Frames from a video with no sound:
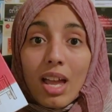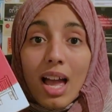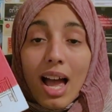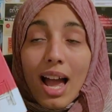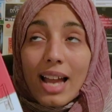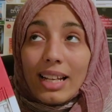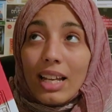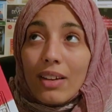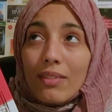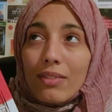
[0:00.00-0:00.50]

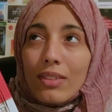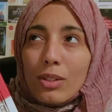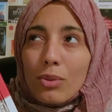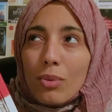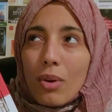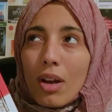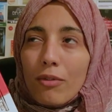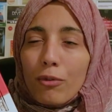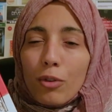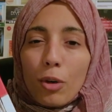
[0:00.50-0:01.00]
I give this
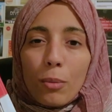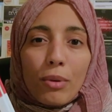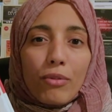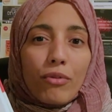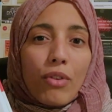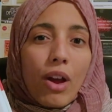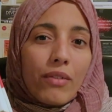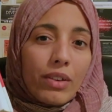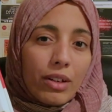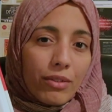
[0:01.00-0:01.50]
one
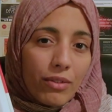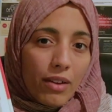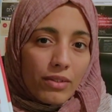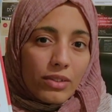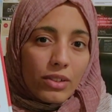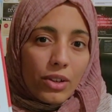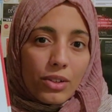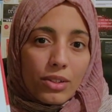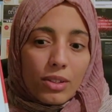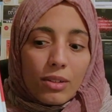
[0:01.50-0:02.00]
4.5 out of 5
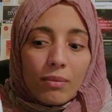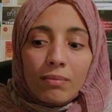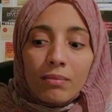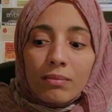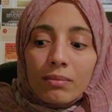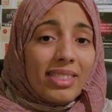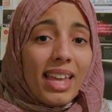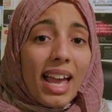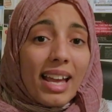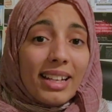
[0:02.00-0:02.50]
stars.
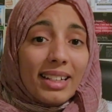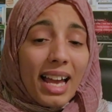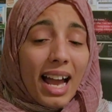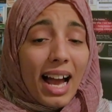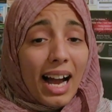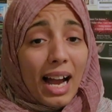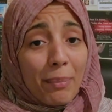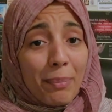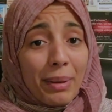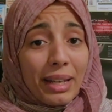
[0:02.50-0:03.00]
Then
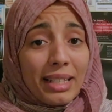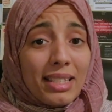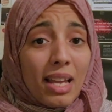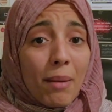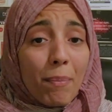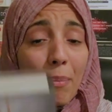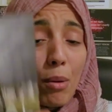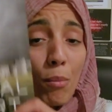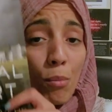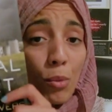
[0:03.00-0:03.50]
I picked
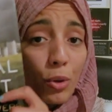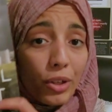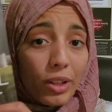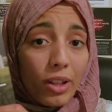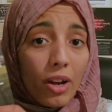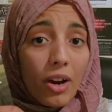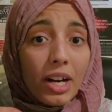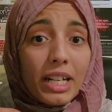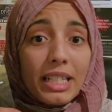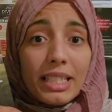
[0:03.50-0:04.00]
up
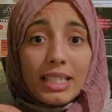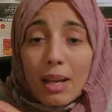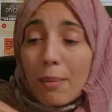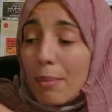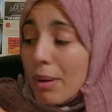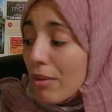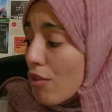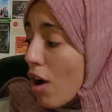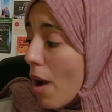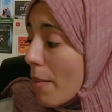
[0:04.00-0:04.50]
Mortal Heart
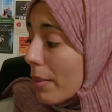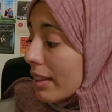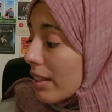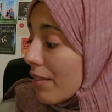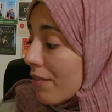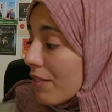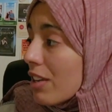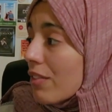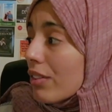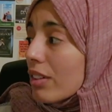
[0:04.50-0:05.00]
by Robin
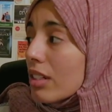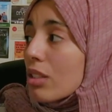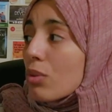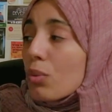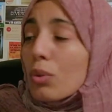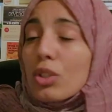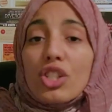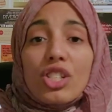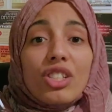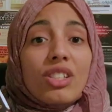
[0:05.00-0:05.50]

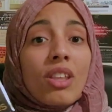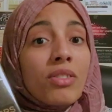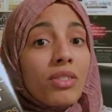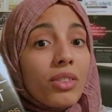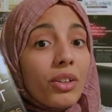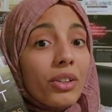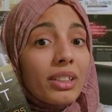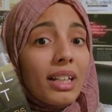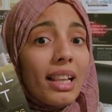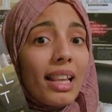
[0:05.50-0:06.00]
LaFevers, which is the
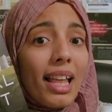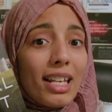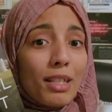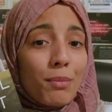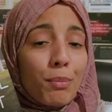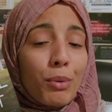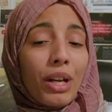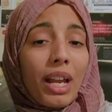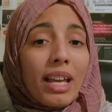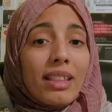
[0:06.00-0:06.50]
third and
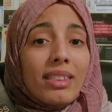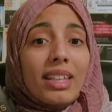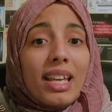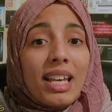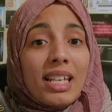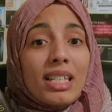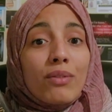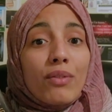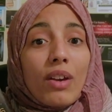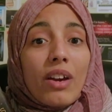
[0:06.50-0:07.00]
last book in the
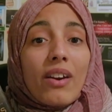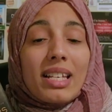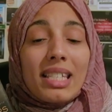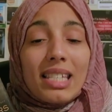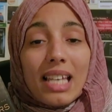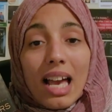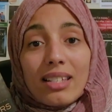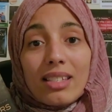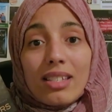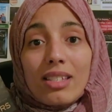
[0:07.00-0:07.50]
His Fair
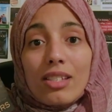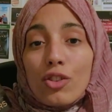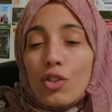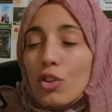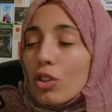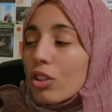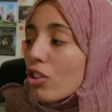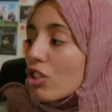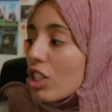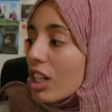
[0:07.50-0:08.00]
Assassins
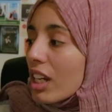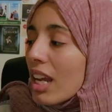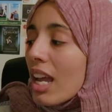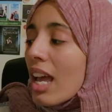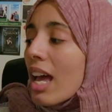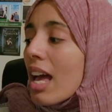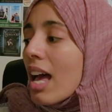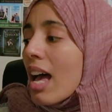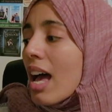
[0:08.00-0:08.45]
trilogy.